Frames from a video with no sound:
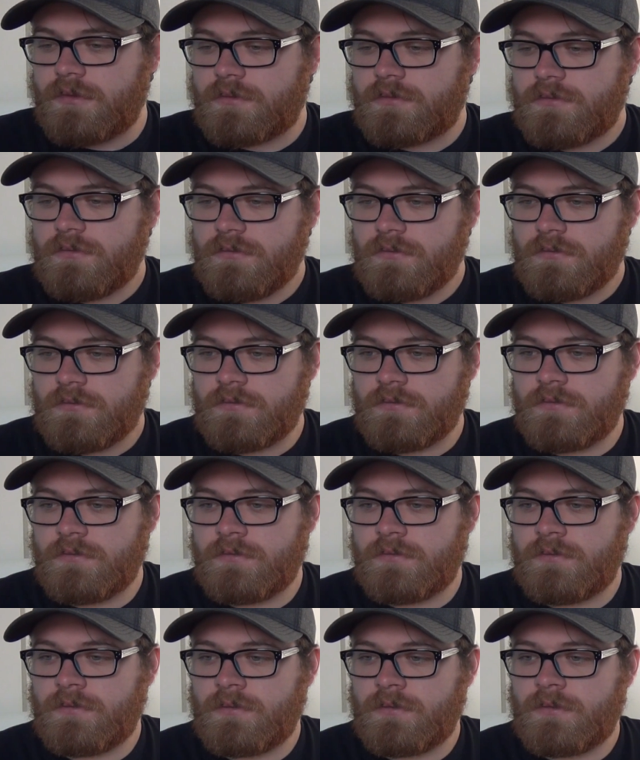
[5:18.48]

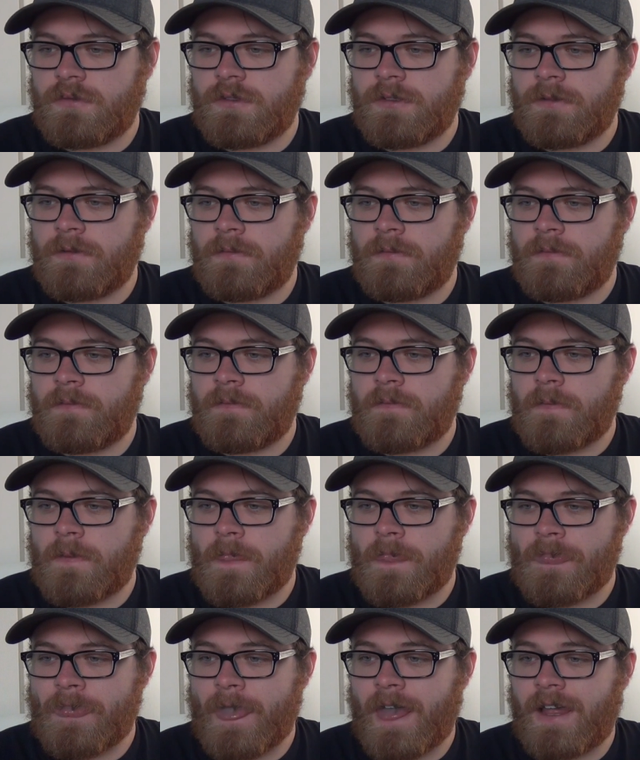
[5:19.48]

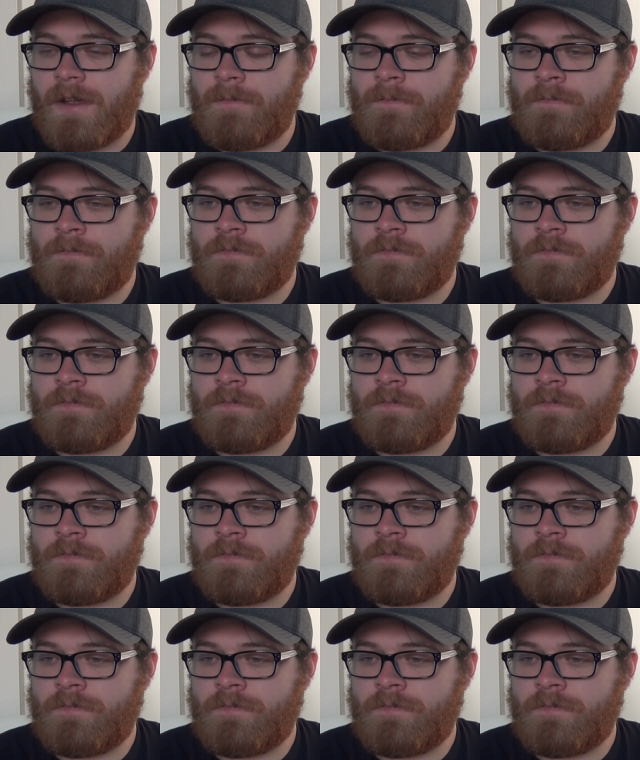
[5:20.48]
(no one is talking)